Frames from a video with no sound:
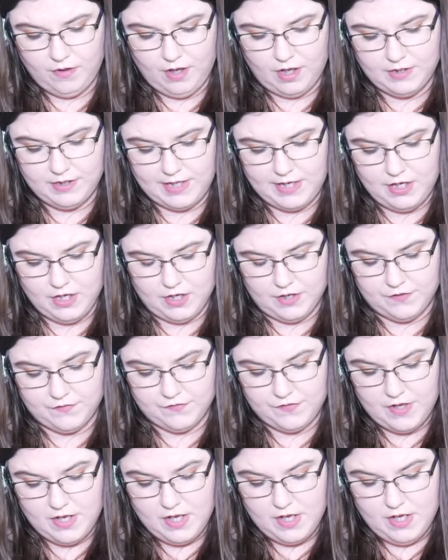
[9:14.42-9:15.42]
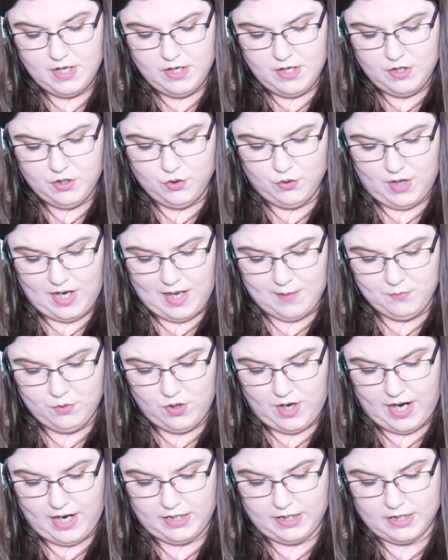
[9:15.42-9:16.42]
a layer of graham
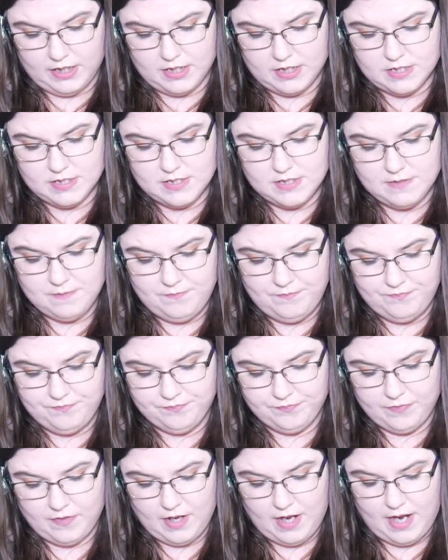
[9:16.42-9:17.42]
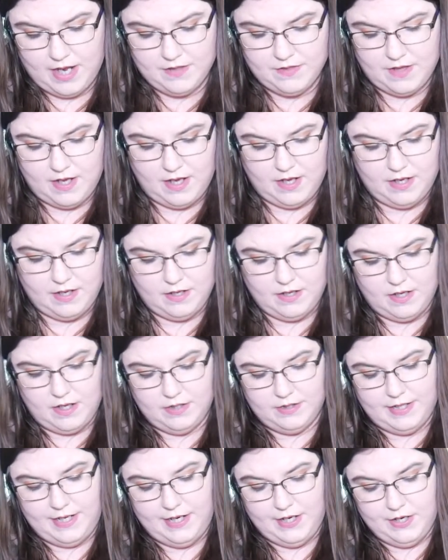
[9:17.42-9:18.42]
crackers and then
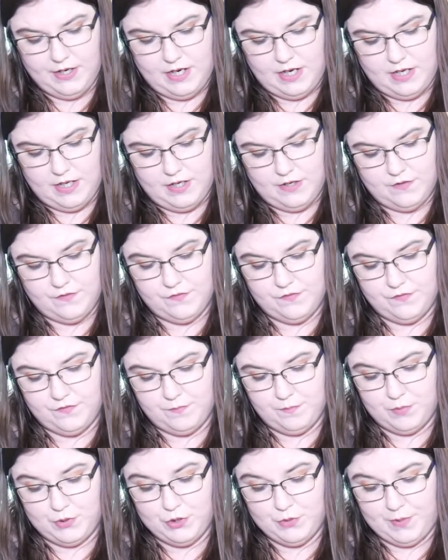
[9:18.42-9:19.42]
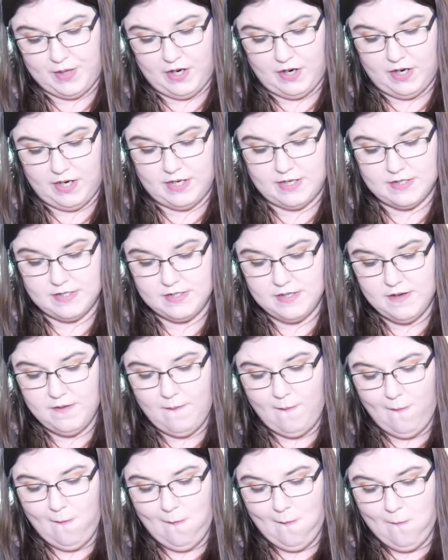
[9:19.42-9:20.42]
a layer of blueberries
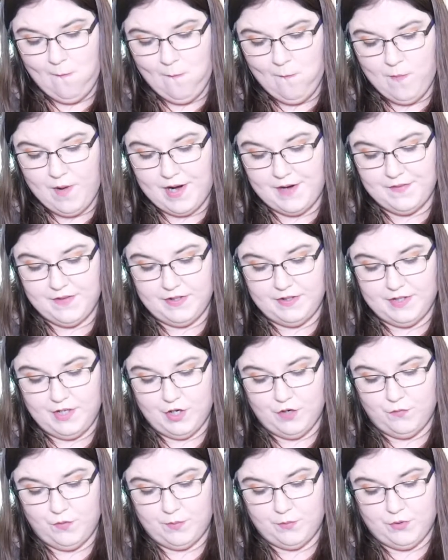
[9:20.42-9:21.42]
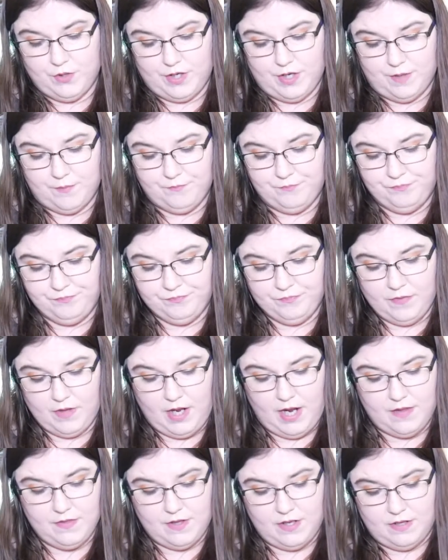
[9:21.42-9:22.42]
and a layer of whipped cream
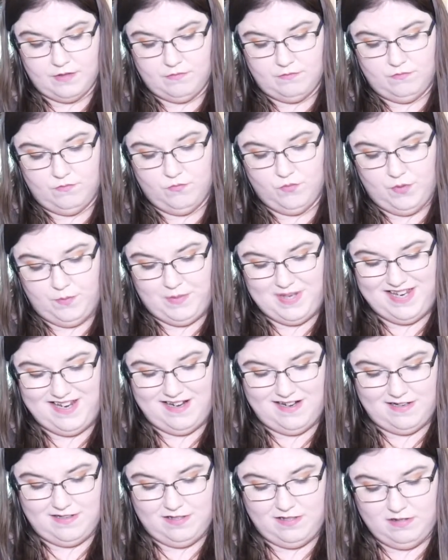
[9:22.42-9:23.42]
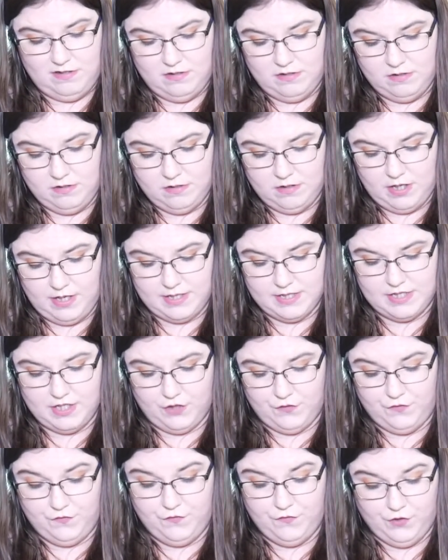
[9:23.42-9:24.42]
and then repeat
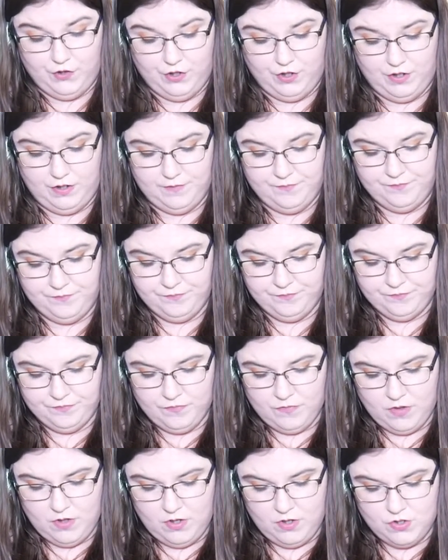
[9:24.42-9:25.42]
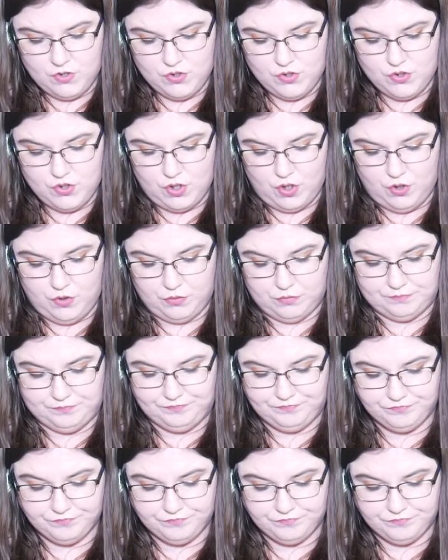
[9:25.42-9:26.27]
until full. So